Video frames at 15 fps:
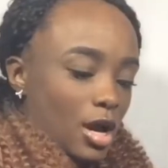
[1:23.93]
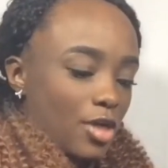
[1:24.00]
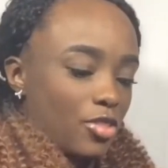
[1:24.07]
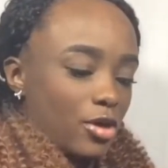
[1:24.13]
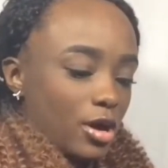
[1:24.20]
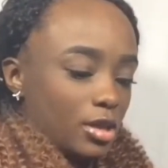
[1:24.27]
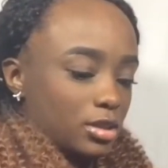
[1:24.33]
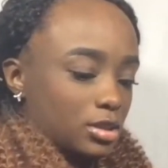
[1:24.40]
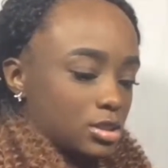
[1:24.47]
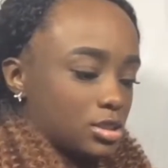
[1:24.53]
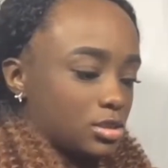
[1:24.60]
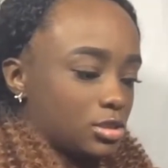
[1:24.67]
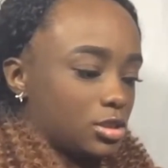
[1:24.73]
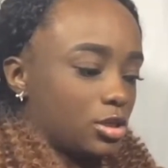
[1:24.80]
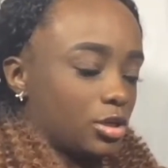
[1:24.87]
I thought this
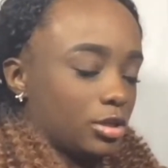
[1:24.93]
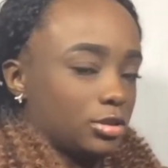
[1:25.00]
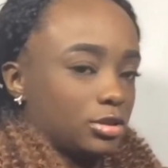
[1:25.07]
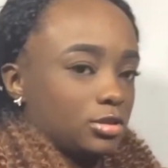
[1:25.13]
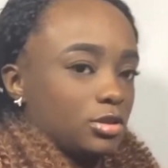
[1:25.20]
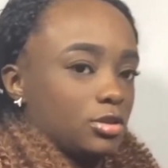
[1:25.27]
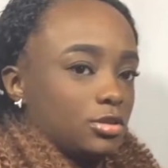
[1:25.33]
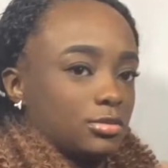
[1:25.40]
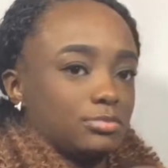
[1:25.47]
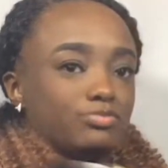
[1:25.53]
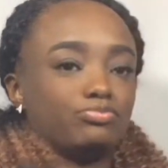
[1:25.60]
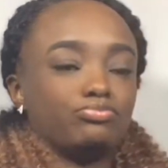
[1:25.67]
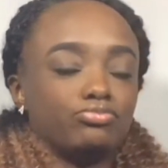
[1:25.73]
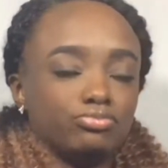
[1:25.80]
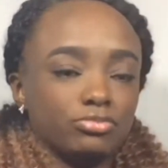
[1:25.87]
good
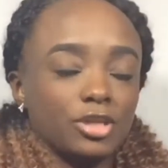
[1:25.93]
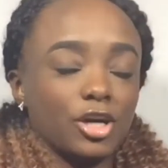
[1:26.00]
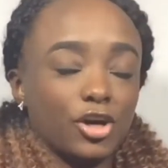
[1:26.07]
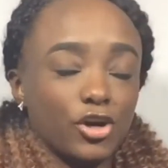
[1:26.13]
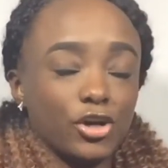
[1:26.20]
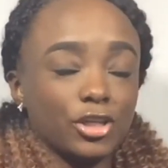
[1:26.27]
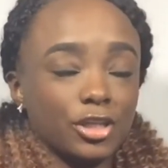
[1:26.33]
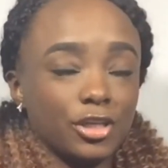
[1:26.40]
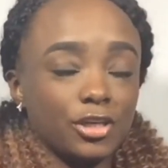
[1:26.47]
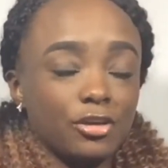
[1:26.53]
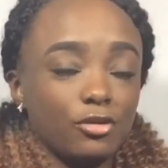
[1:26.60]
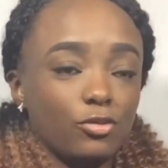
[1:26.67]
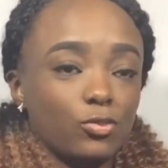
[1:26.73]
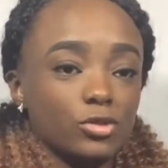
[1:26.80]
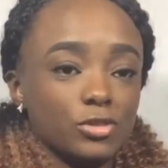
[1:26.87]
hoodie
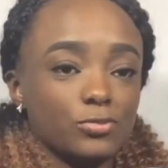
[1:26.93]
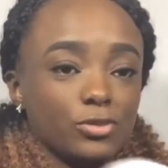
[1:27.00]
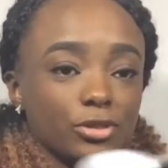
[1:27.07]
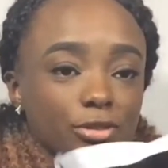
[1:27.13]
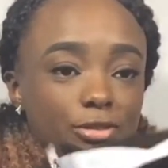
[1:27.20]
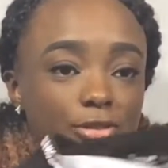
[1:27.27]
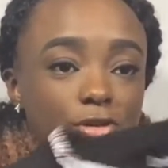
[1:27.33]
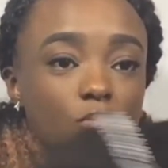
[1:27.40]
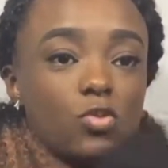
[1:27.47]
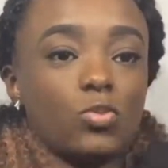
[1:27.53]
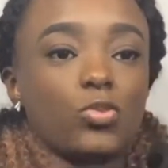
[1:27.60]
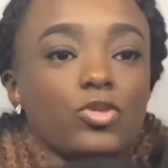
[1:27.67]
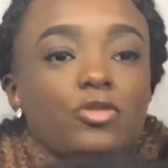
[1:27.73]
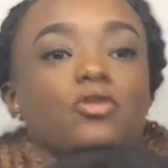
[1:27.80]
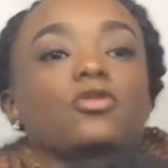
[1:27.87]
was pretty
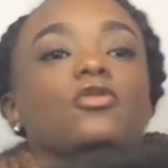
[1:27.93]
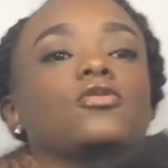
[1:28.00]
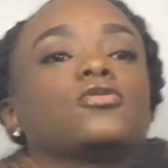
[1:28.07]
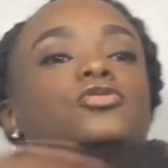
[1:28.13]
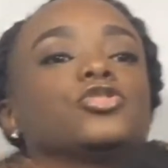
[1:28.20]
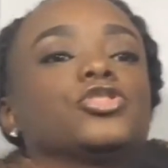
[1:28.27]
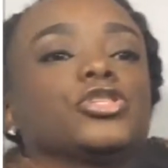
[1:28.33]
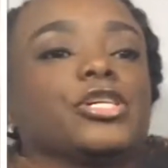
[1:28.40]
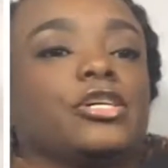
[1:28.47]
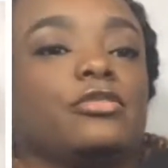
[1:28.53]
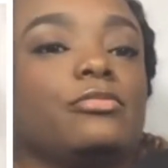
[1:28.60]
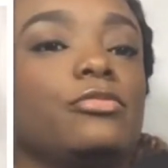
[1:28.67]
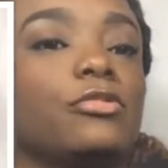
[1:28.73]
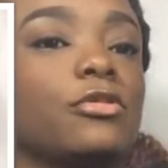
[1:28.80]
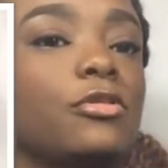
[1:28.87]
dope with the gold trim.